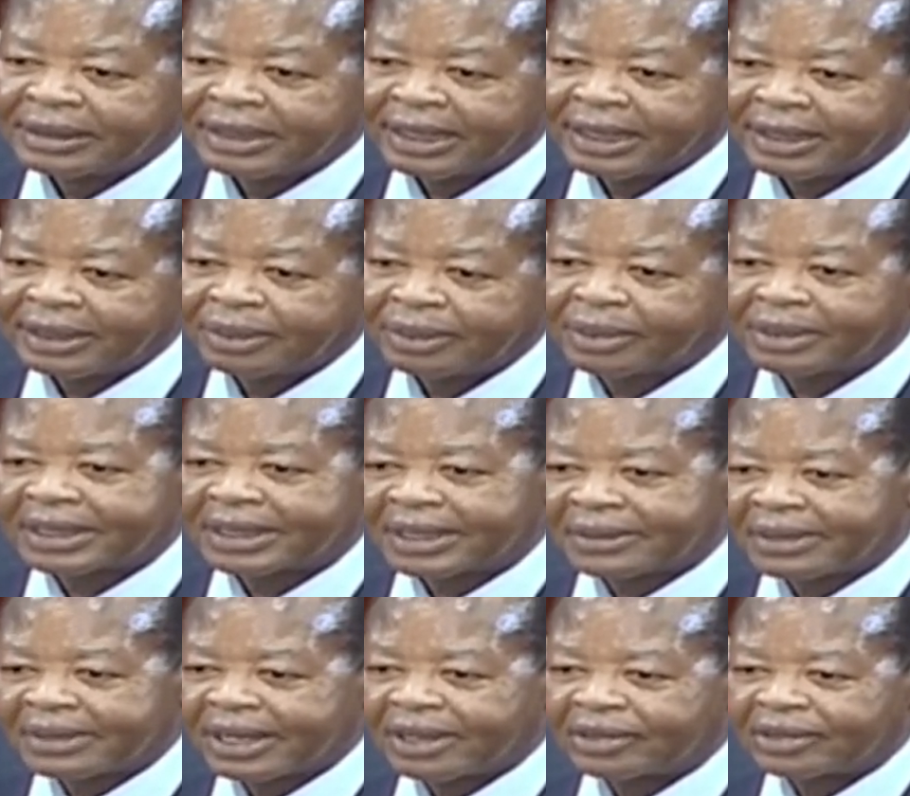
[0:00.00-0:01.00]
and
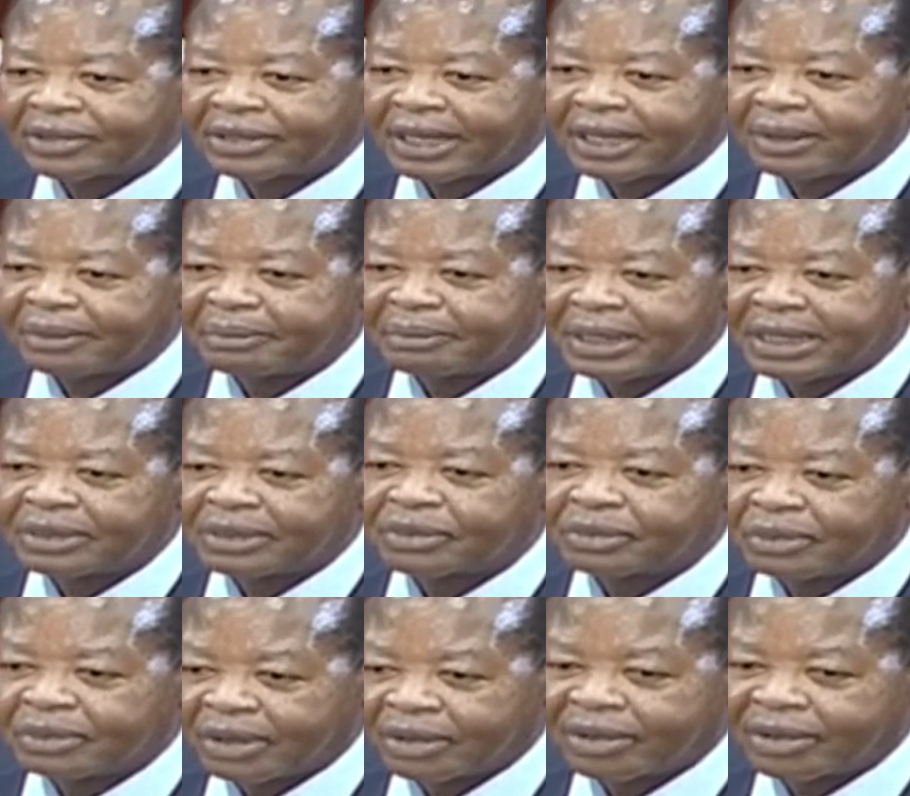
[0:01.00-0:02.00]
whatever else I'll be
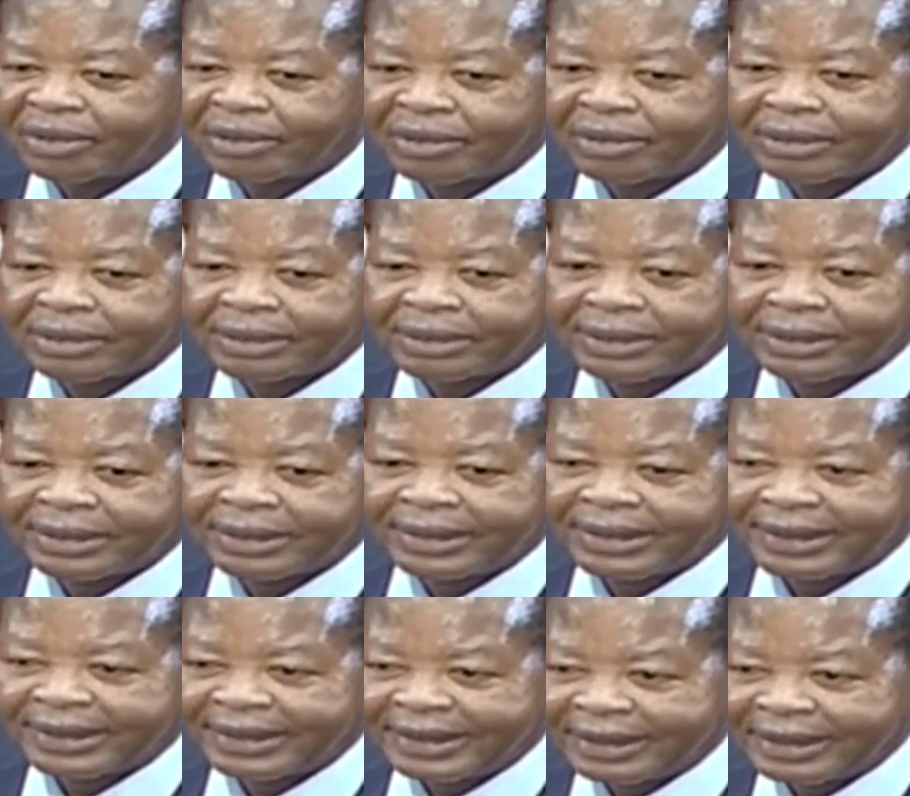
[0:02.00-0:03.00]
tomorrow,
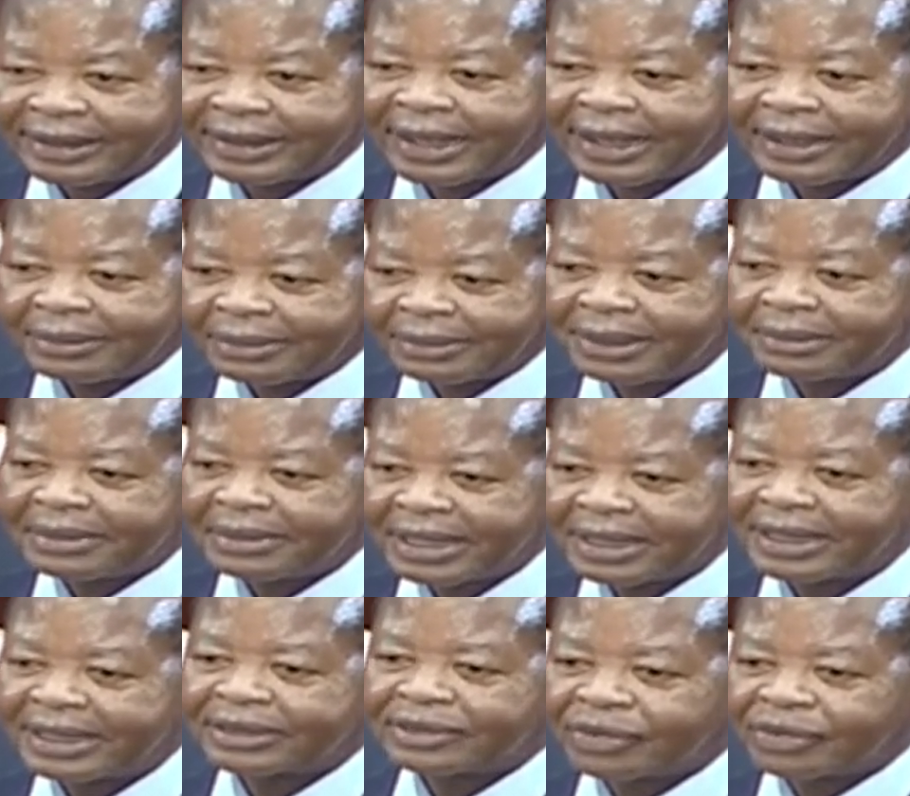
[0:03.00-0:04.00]
they can
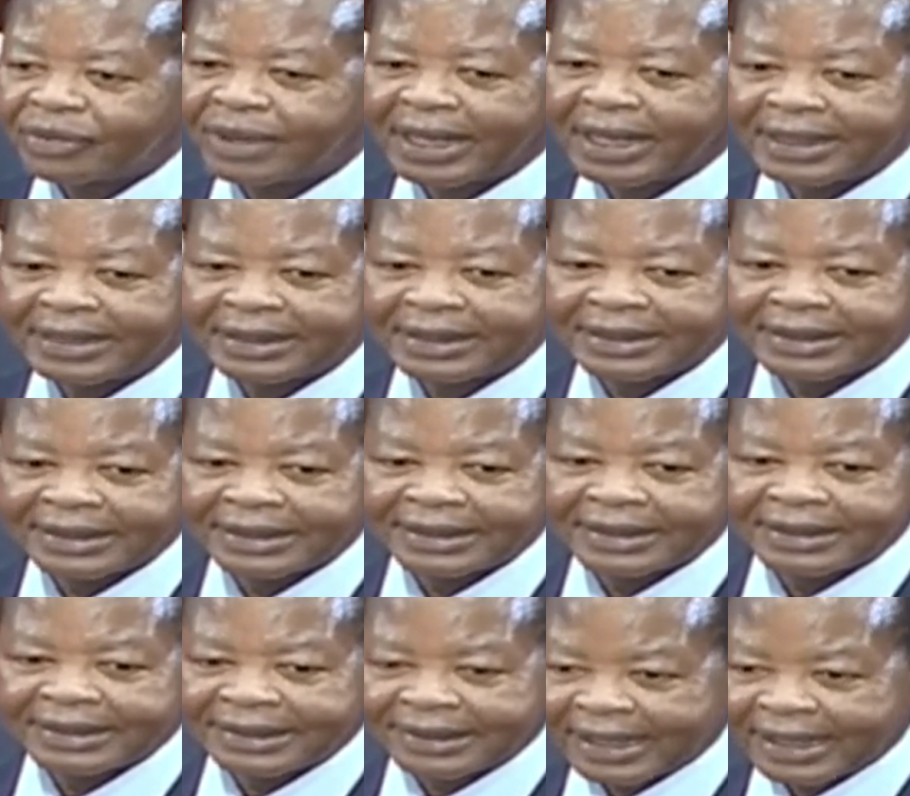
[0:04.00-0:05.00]
remain assured
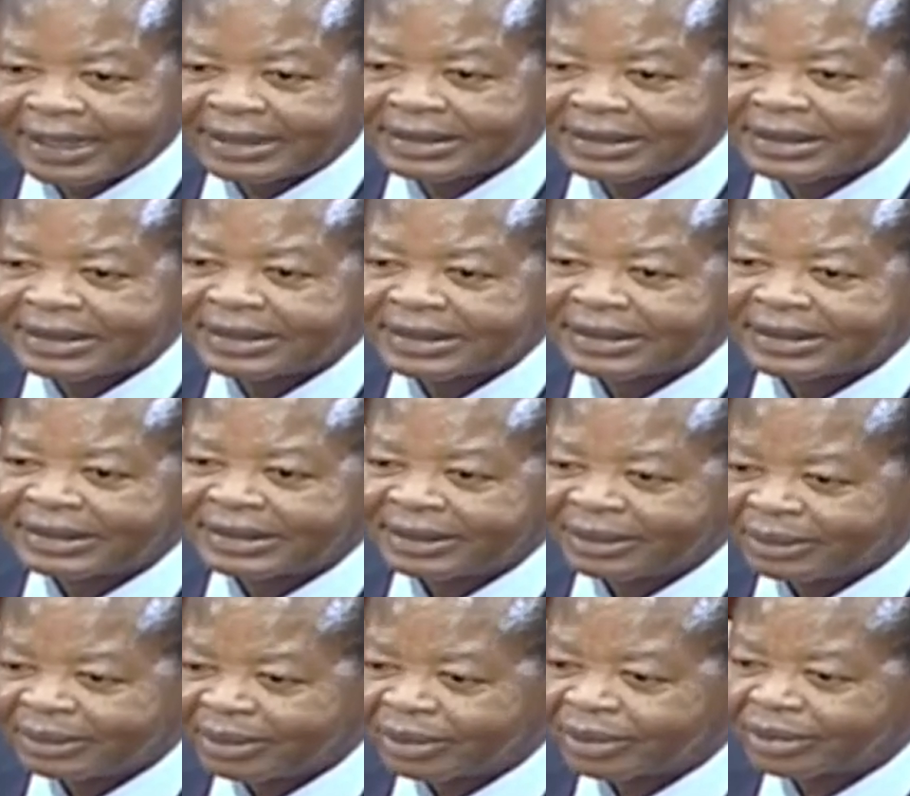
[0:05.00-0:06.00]
that they
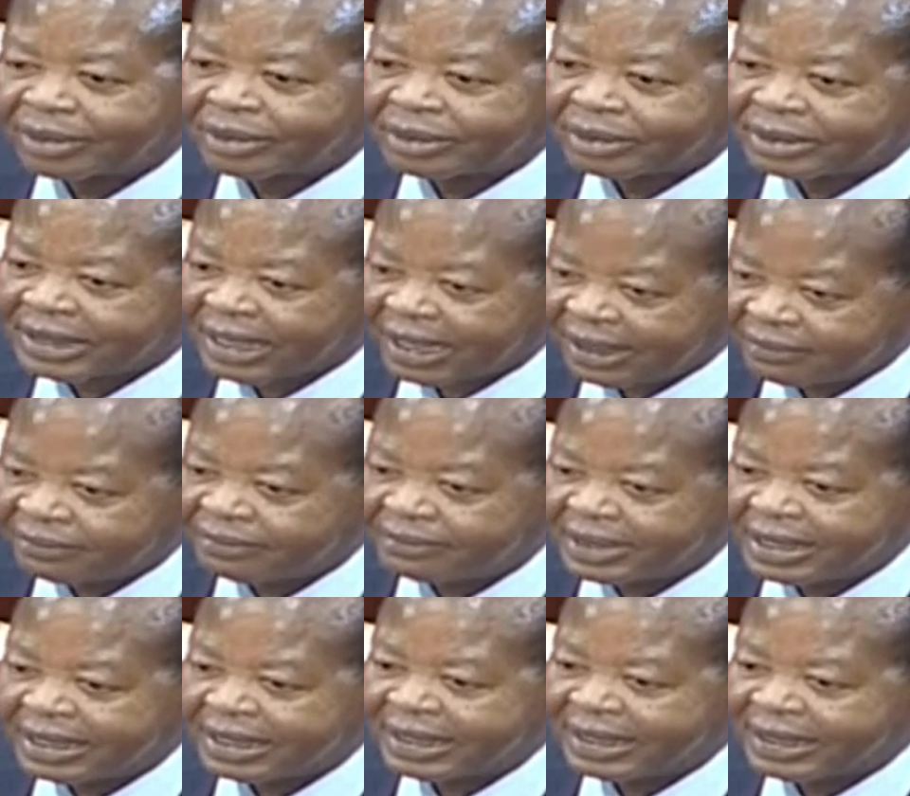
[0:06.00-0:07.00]
will always have
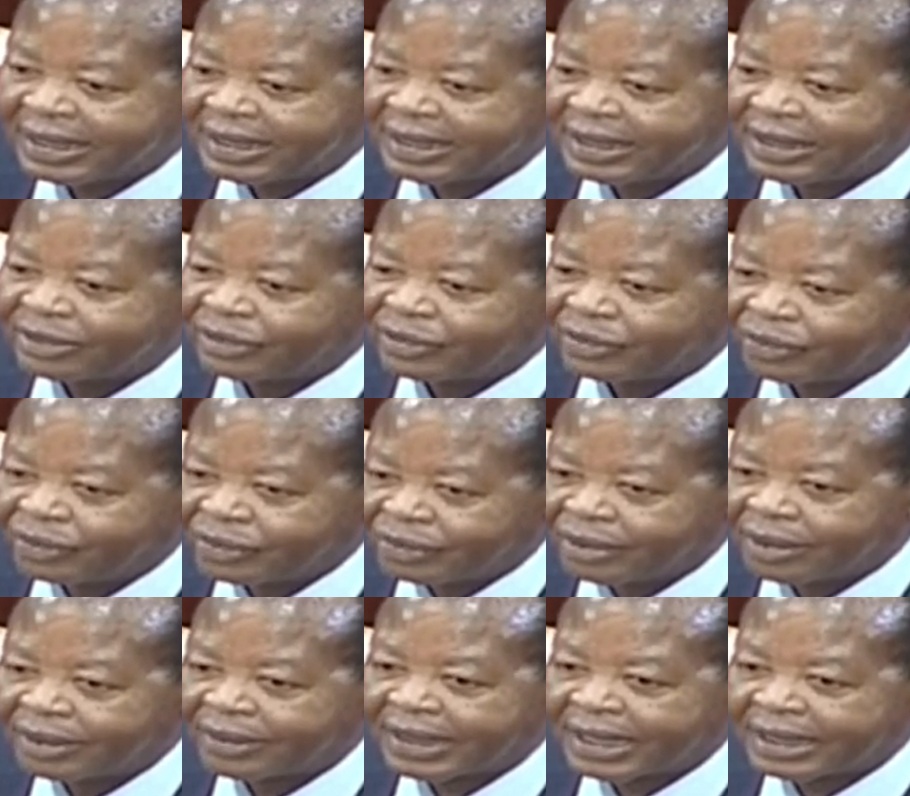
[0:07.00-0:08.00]
me to do
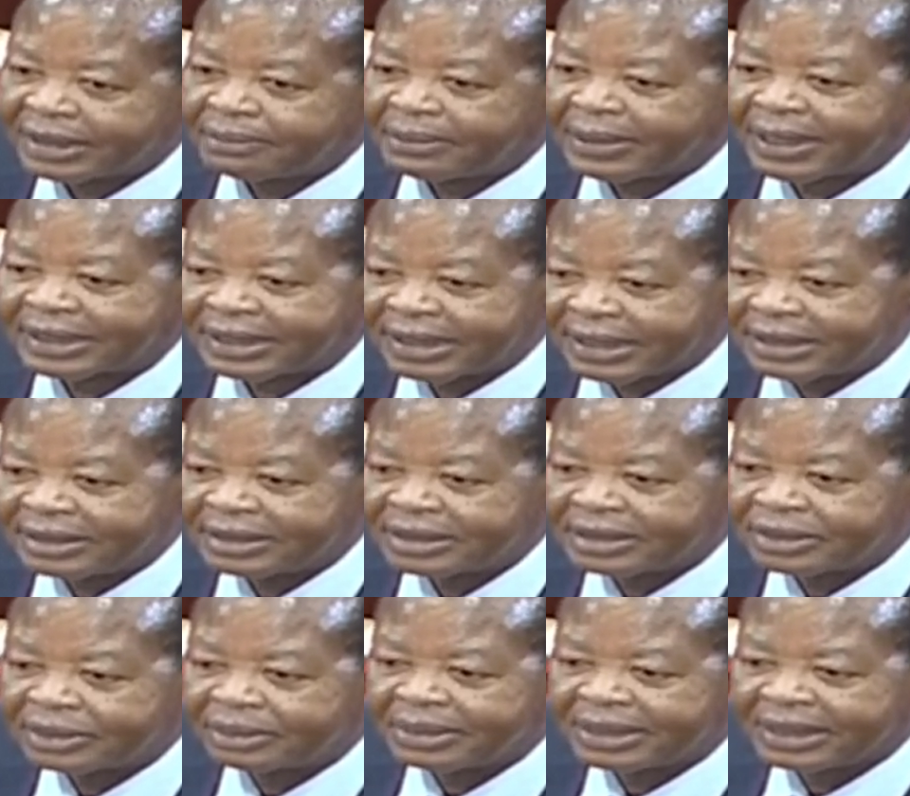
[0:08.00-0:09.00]
all that pertains
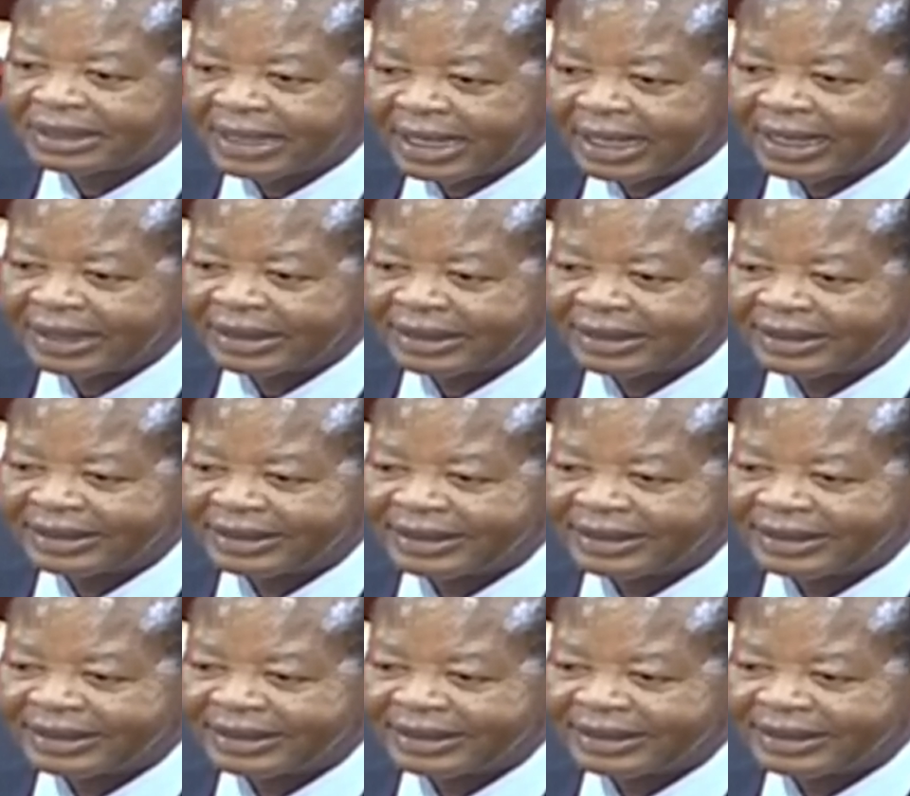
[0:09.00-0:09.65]
to be done